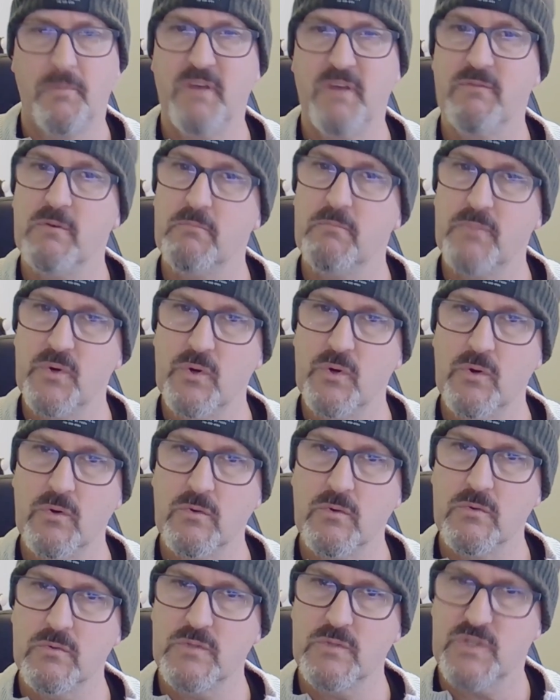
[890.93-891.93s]
Pivot
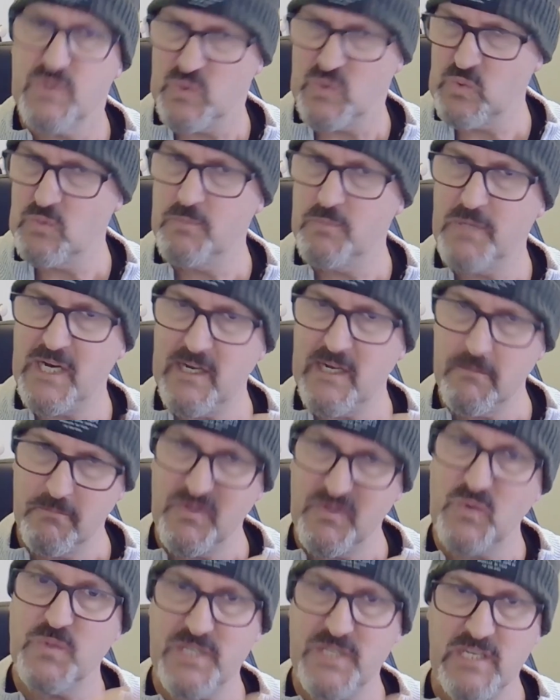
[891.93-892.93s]
ball tool part
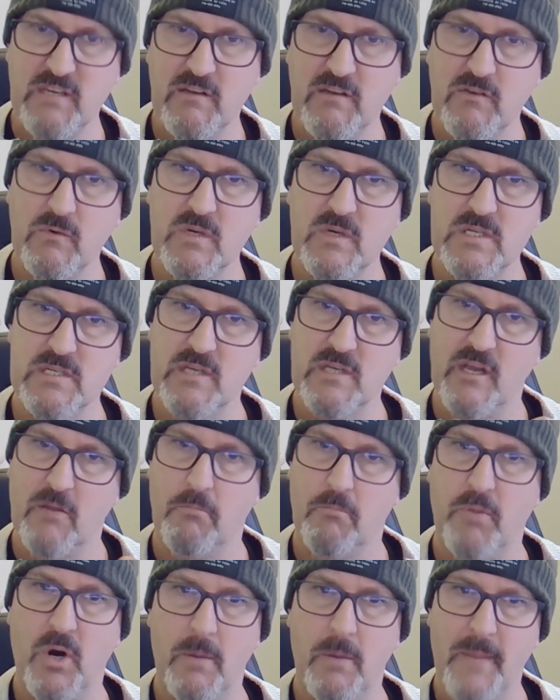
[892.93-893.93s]
built into it. So you
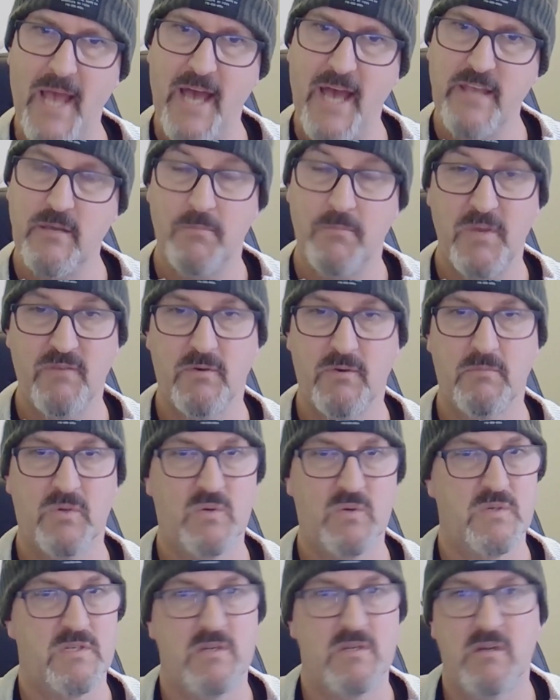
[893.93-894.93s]
can pop out your pivot
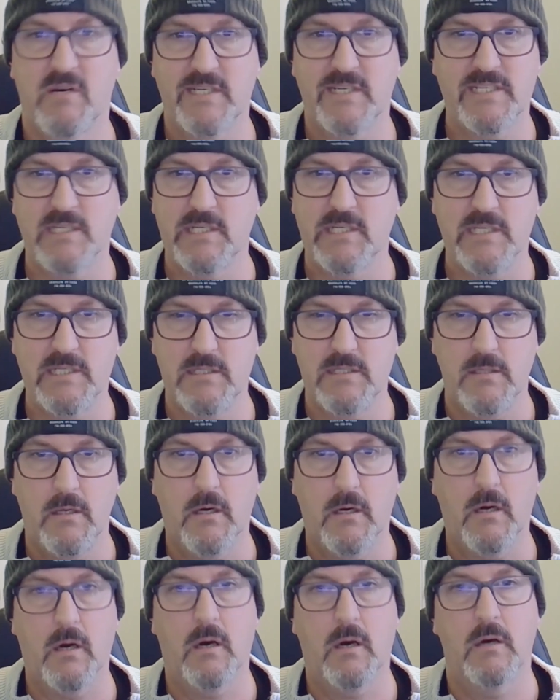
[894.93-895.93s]
balls nice and easy.
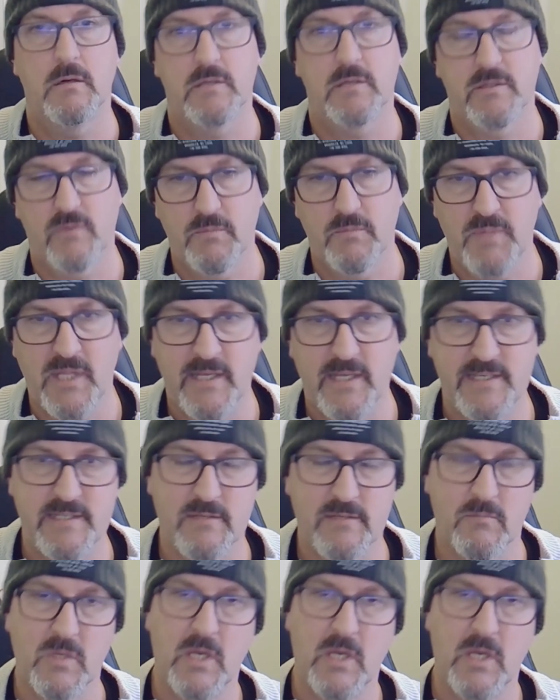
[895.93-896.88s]
Oh, and replace them.